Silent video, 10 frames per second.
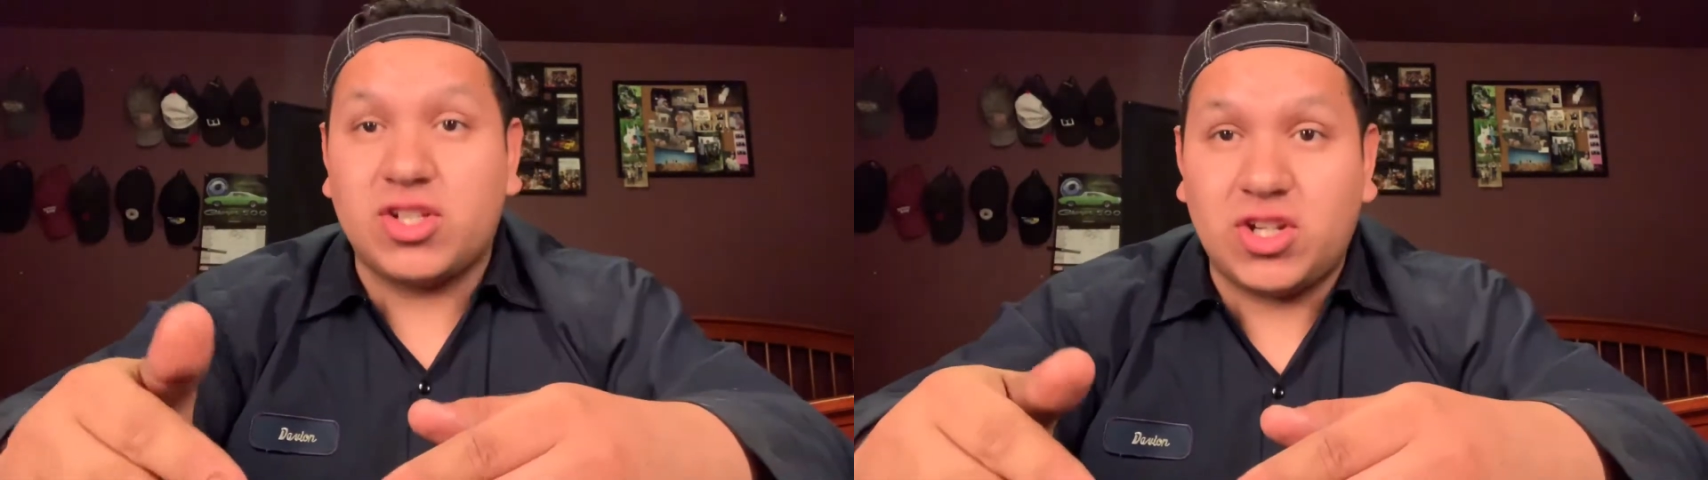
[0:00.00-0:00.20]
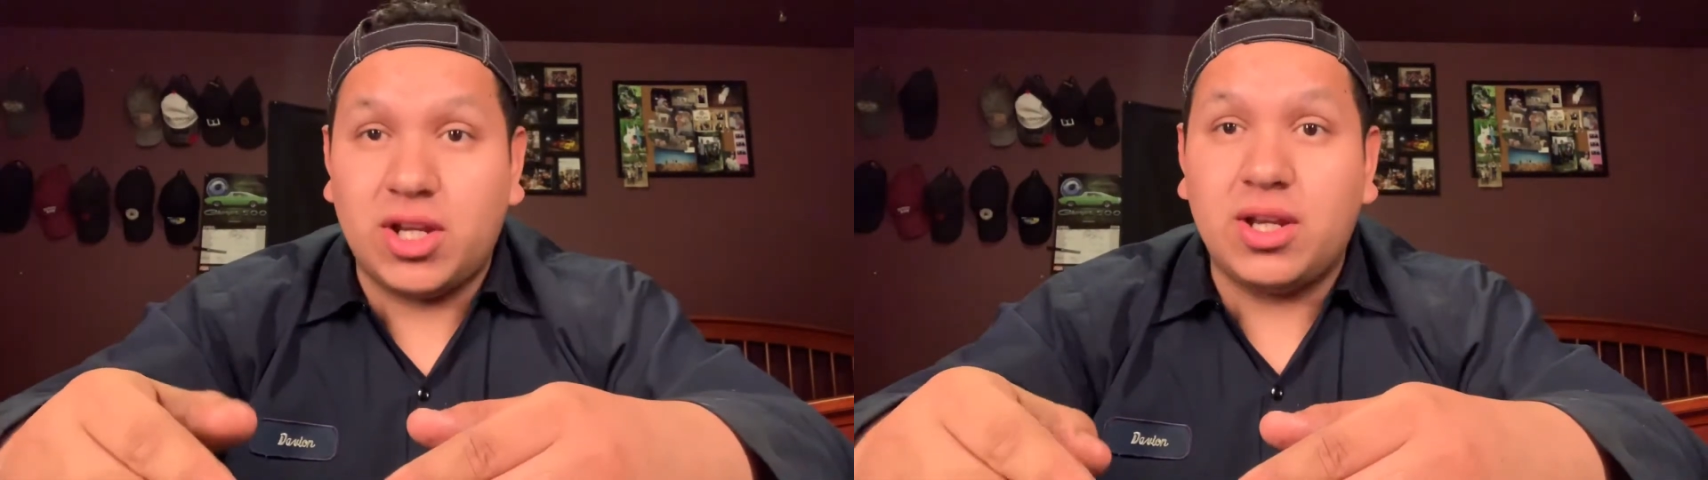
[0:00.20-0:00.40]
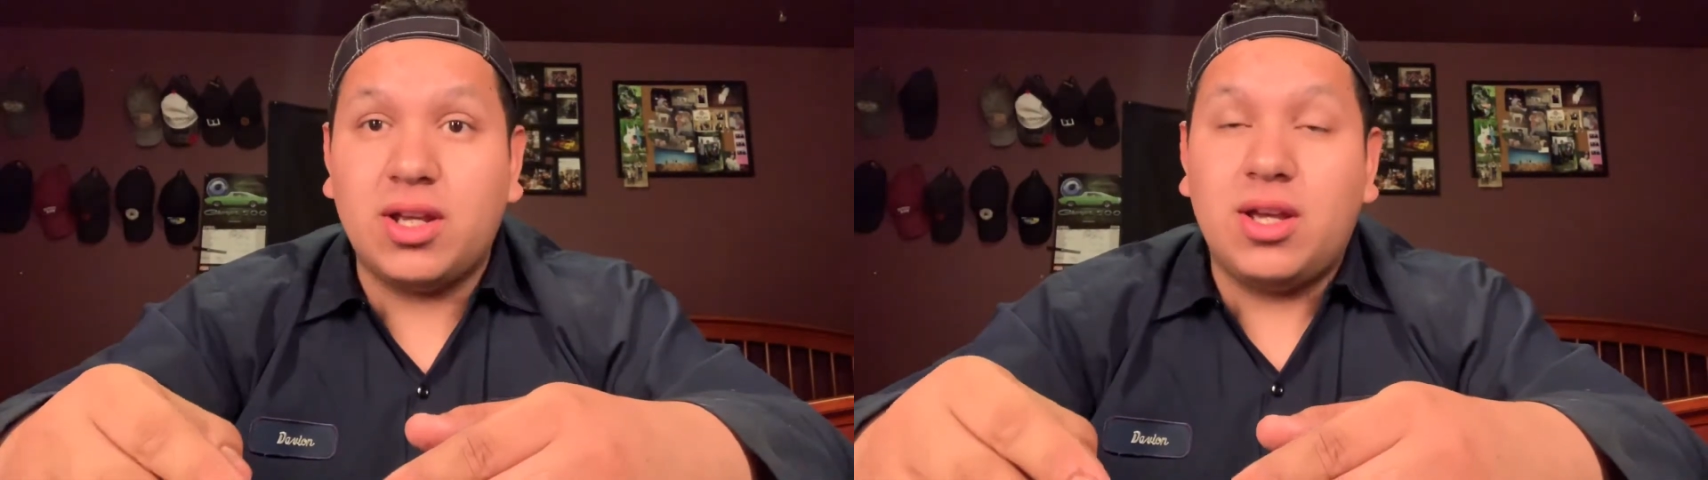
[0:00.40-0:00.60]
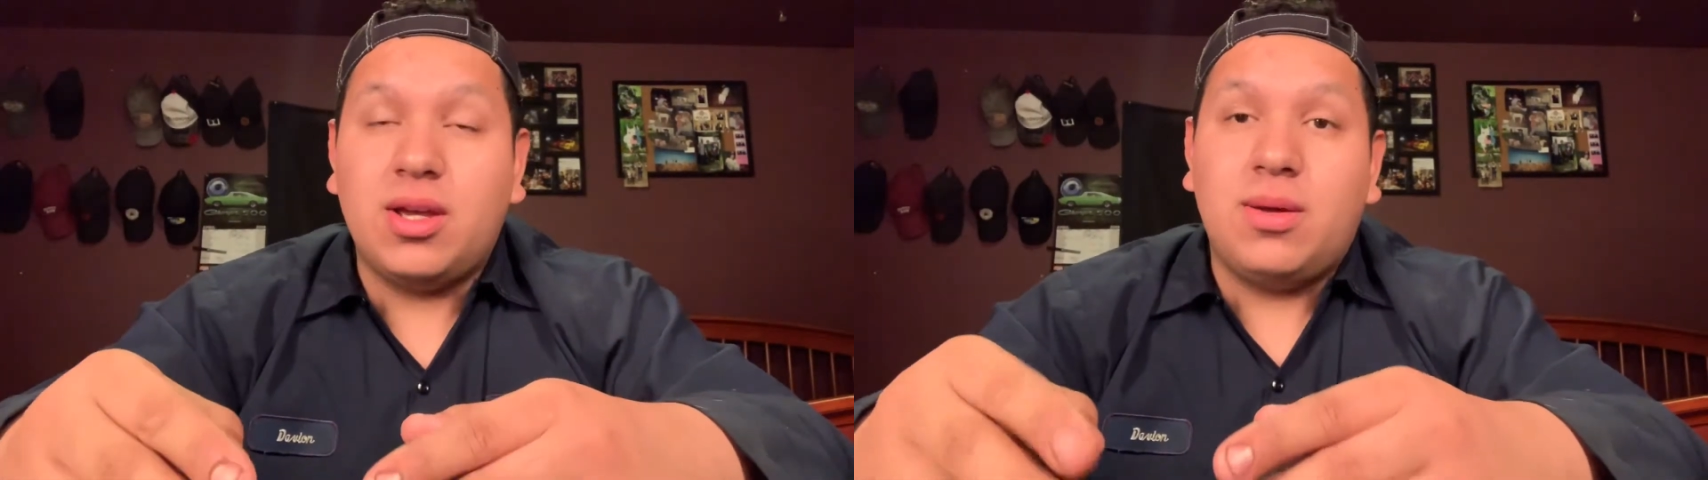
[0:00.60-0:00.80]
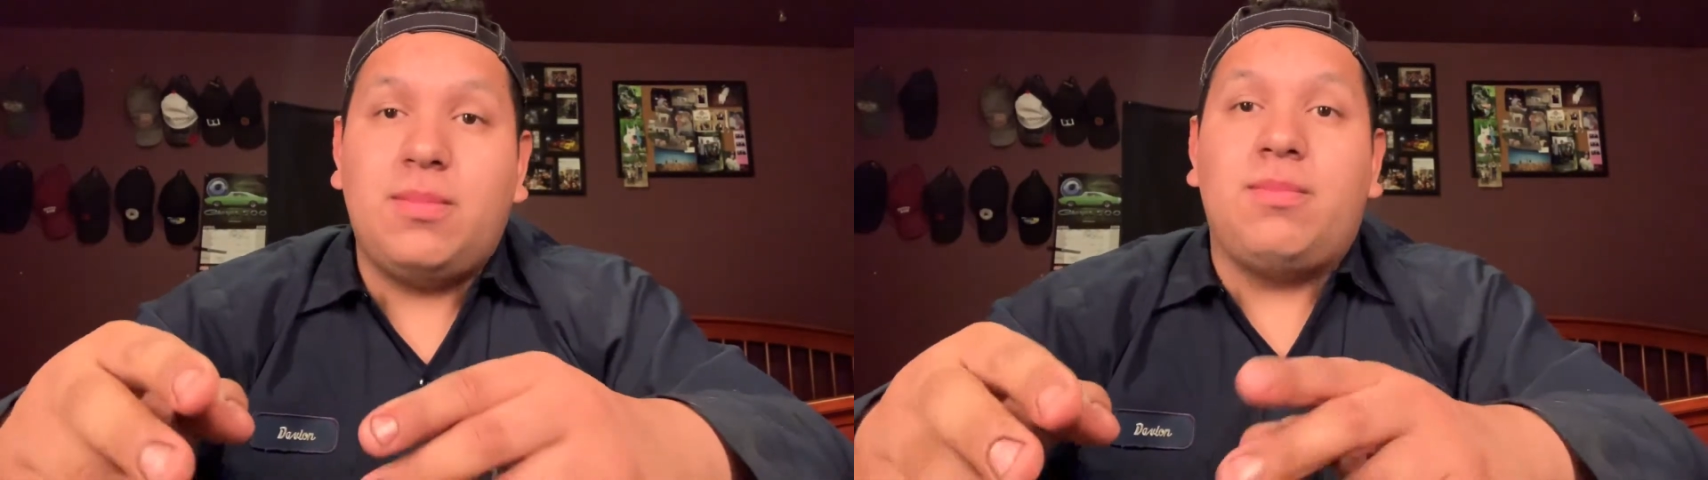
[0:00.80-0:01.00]
shit,
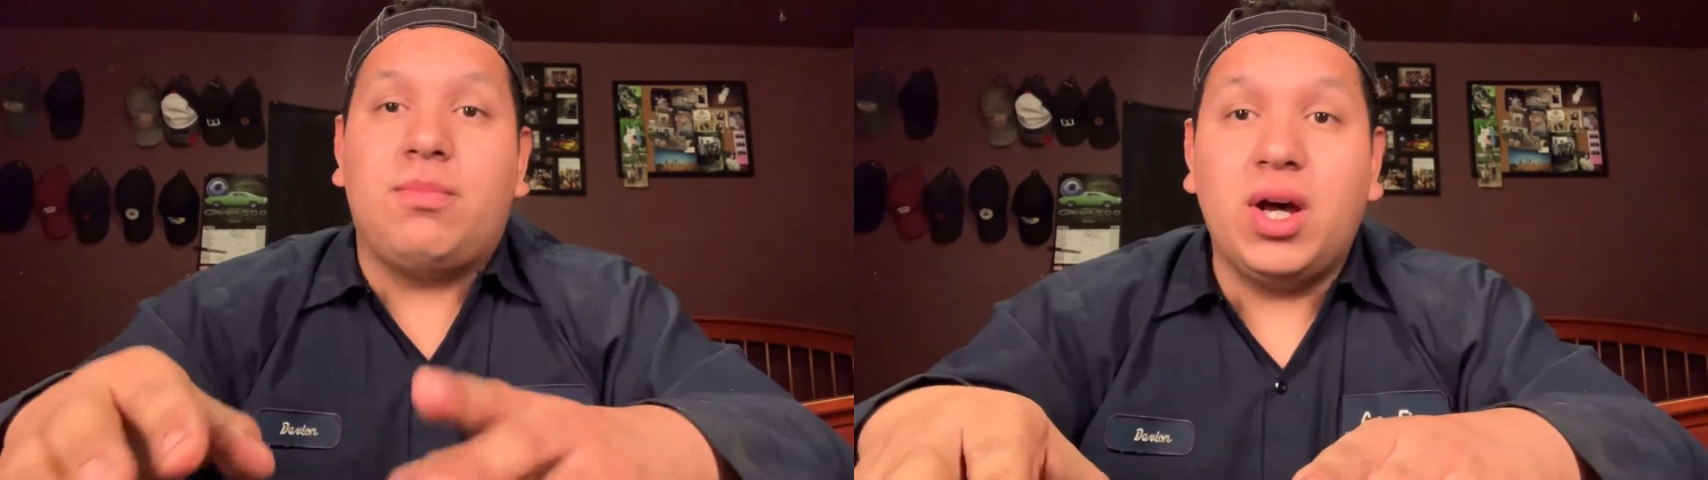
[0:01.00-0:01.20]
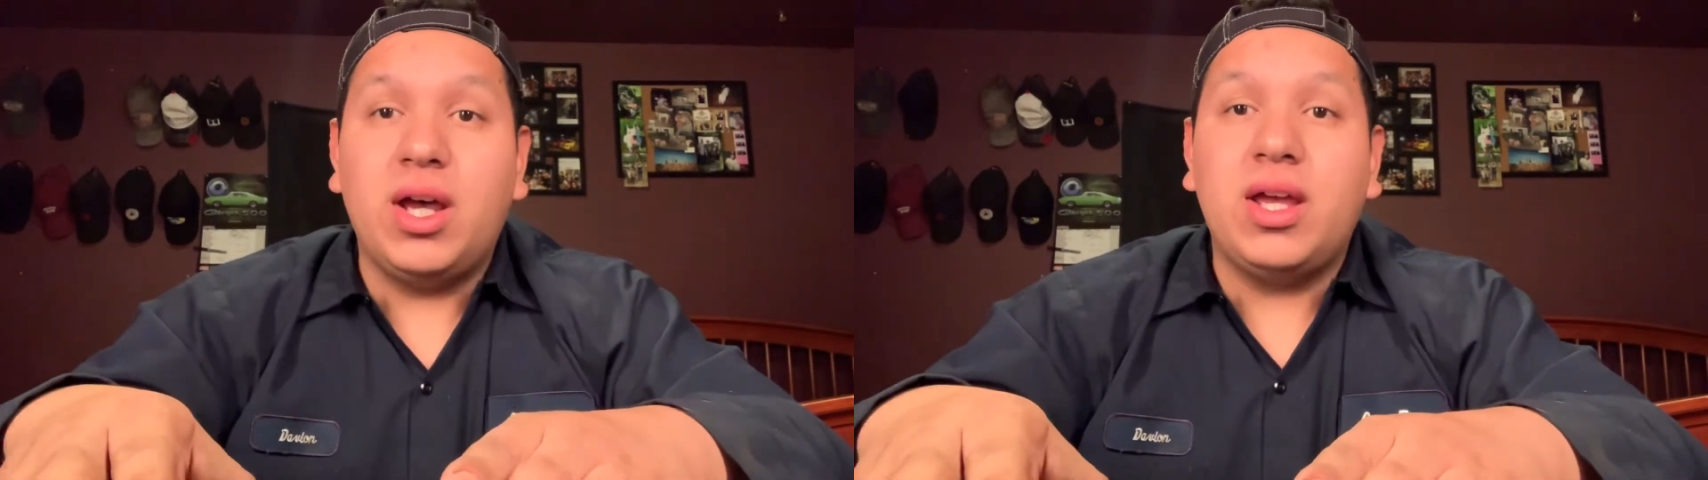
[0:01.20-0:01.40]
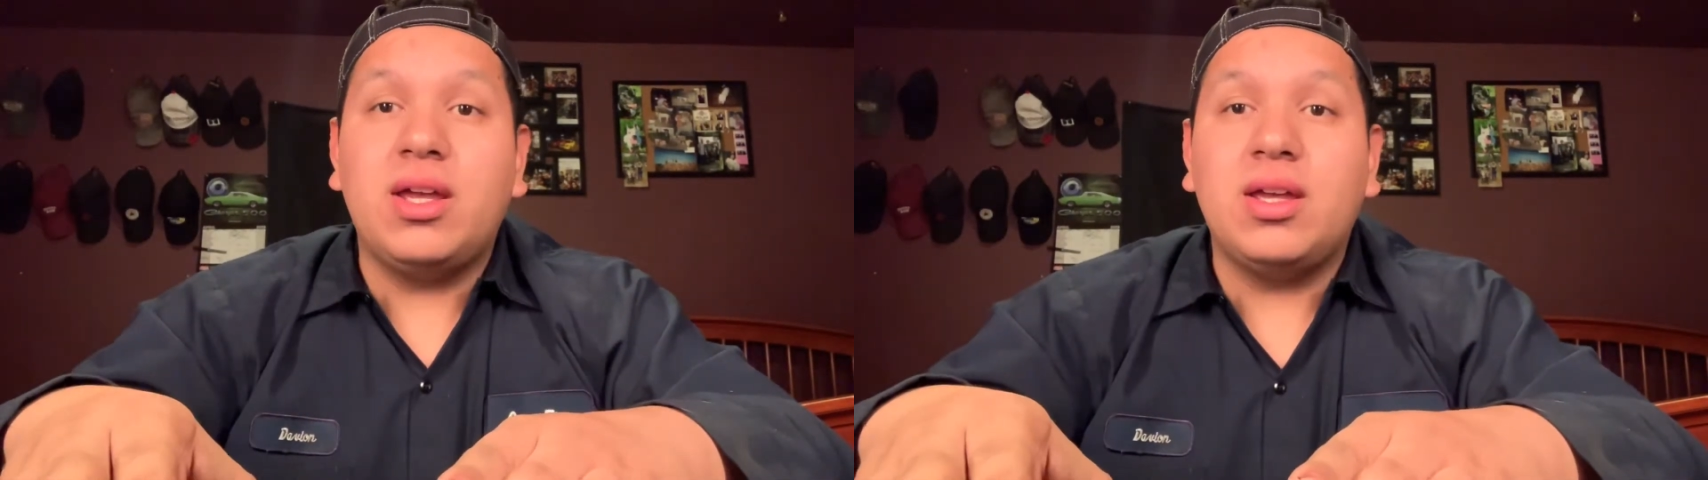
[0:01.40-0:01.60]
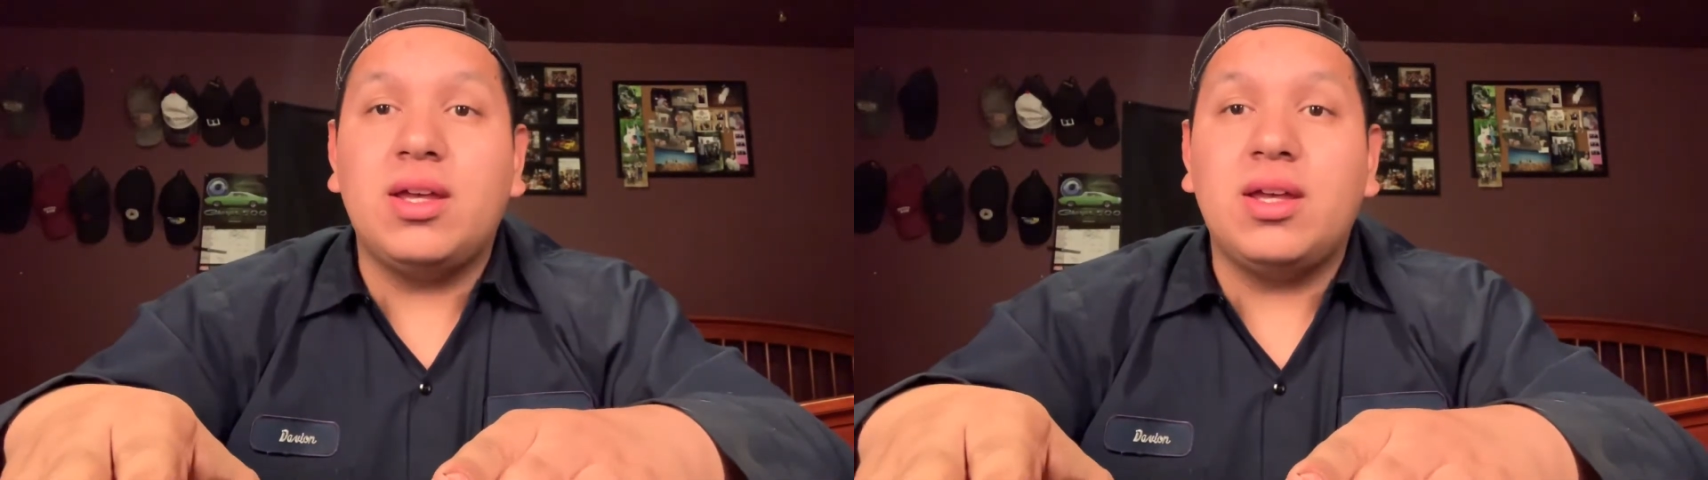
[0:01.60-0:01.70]
but